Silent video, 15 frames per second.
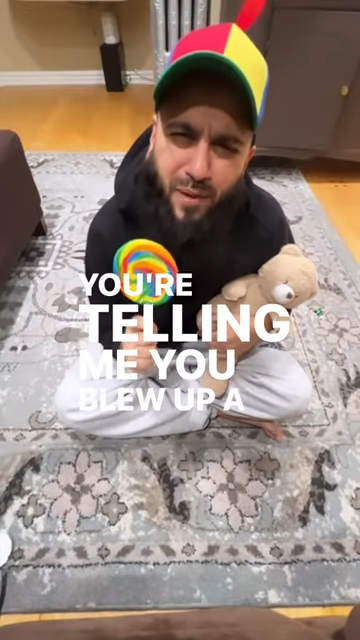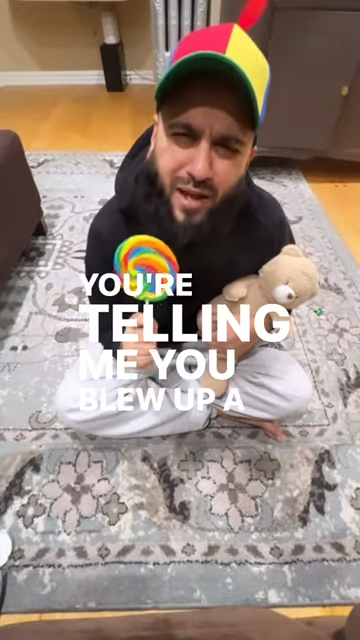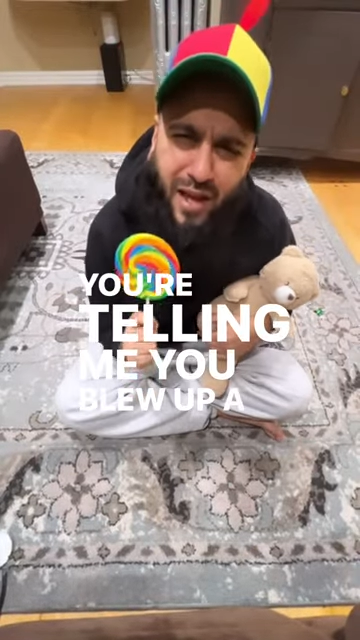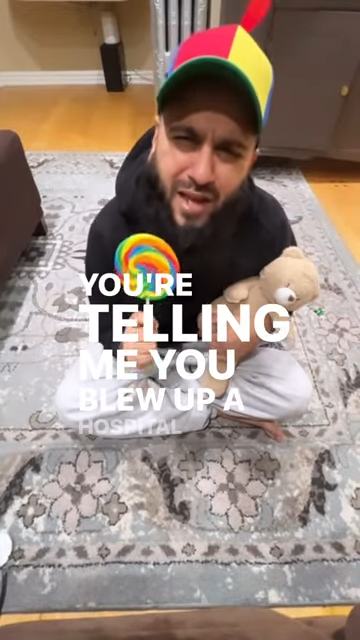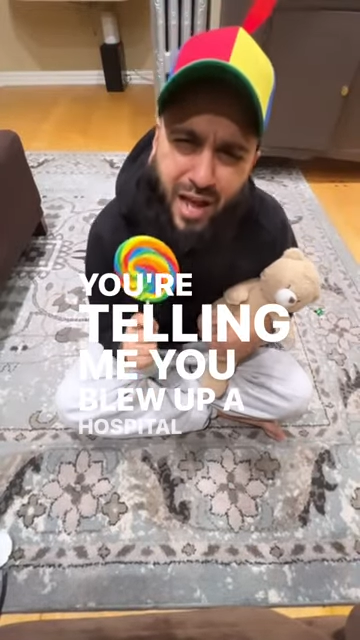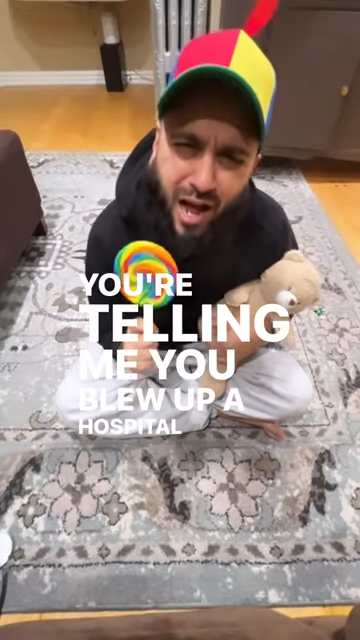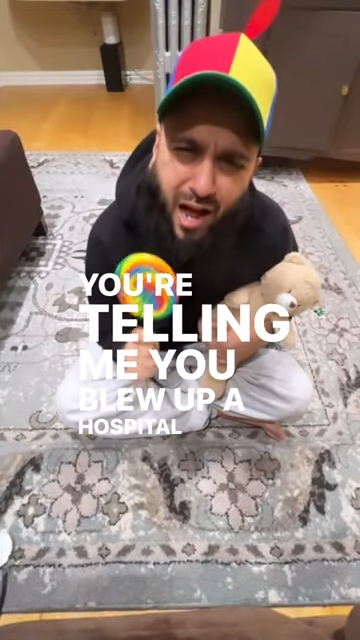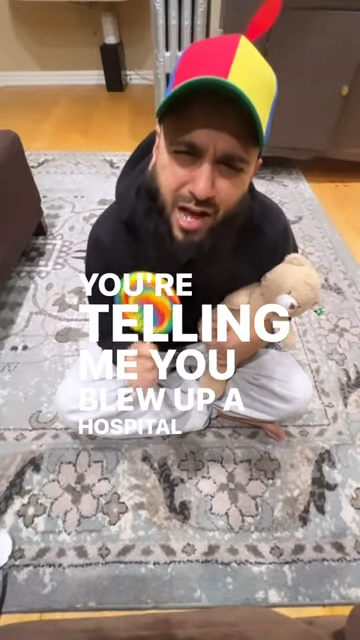a
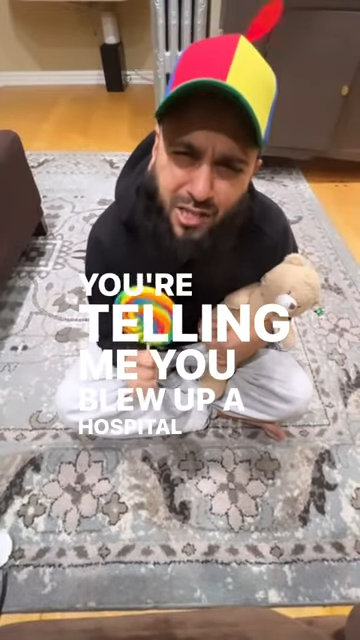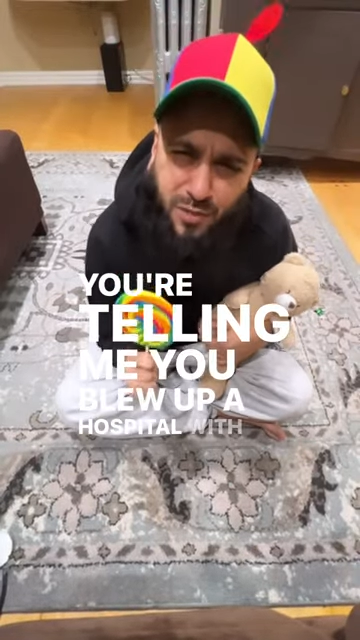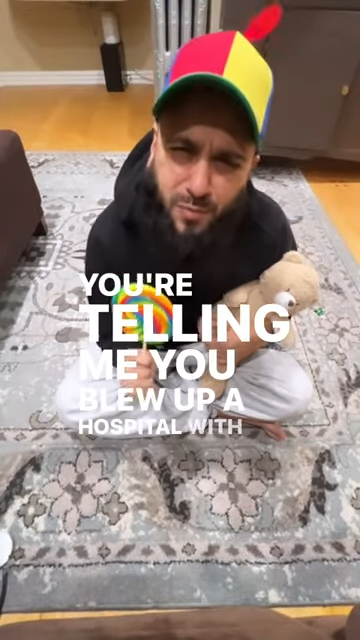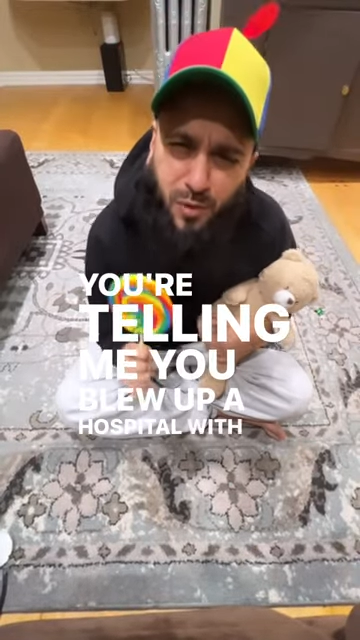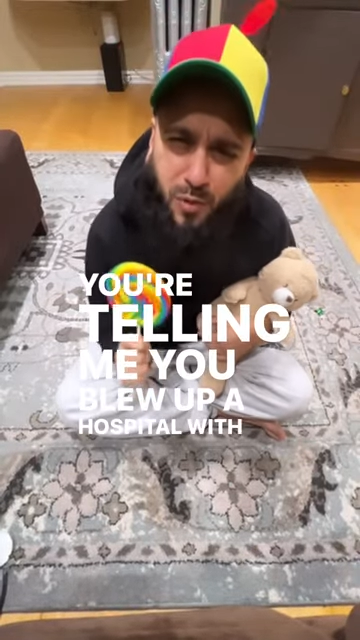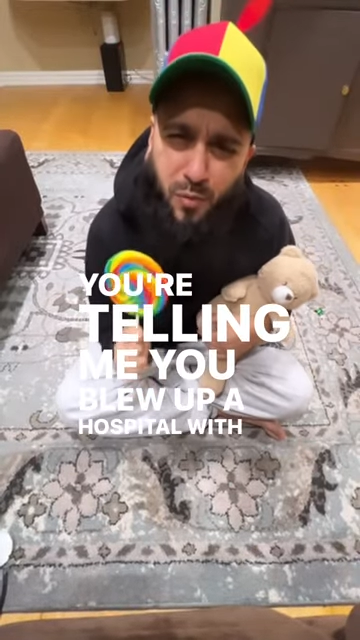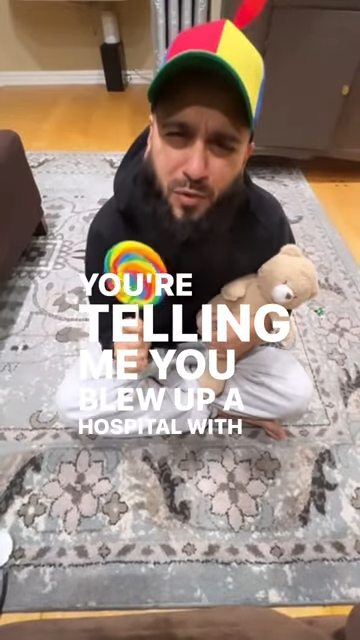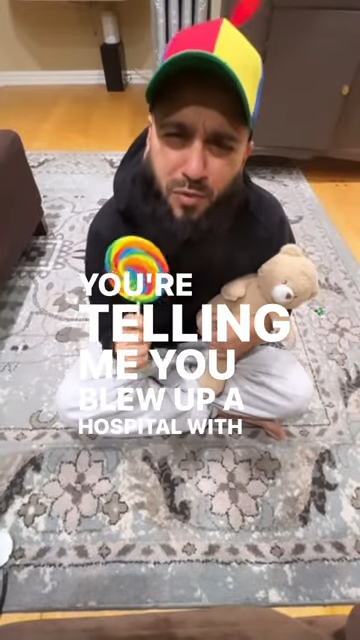
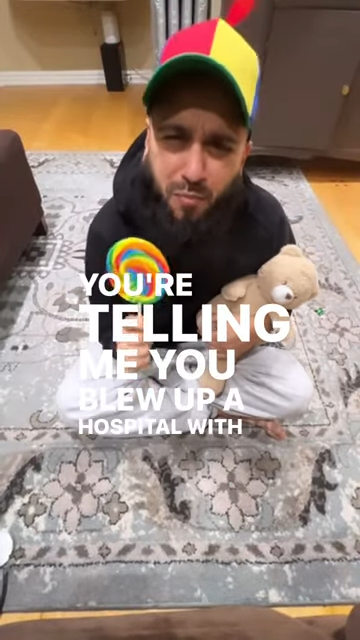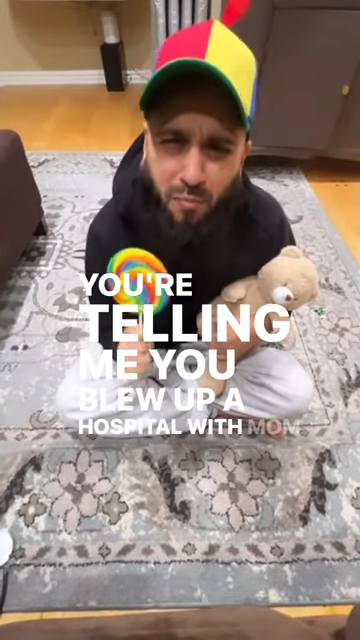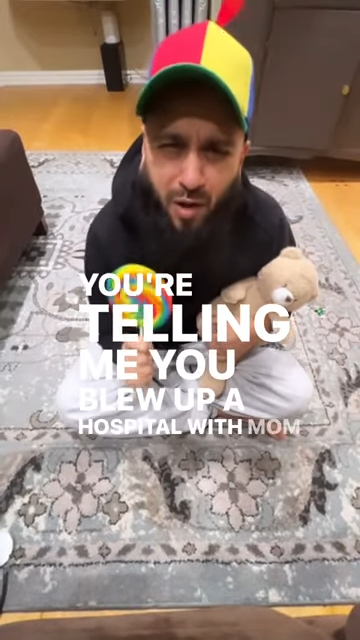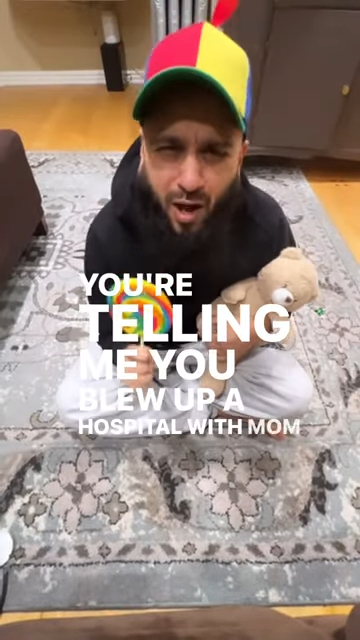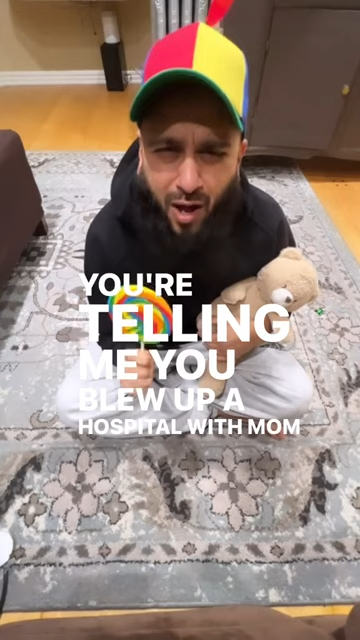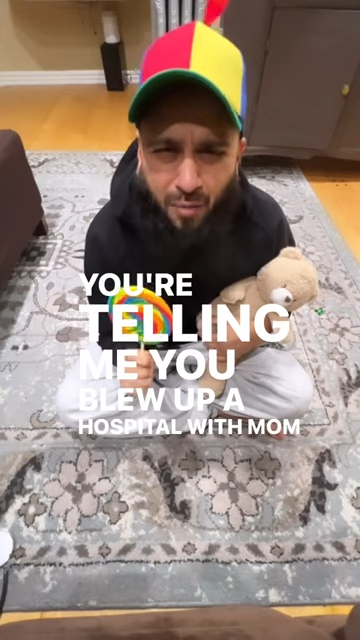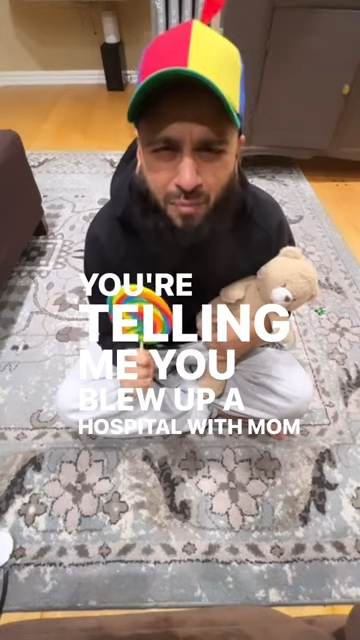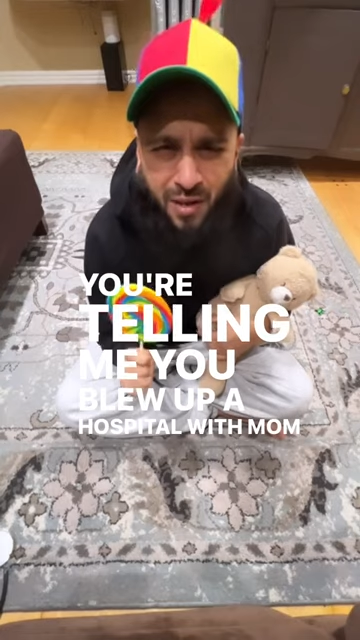hospital with
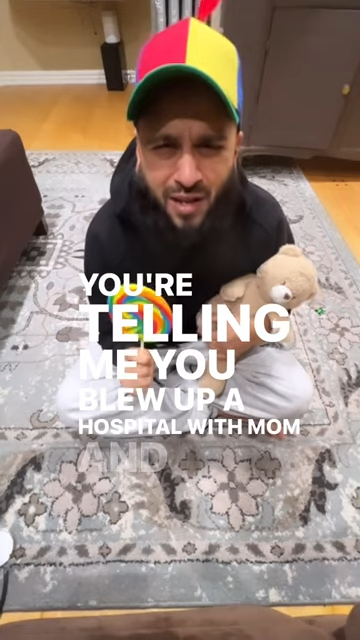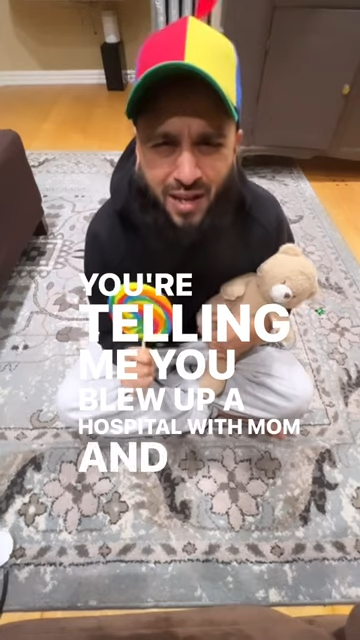Mom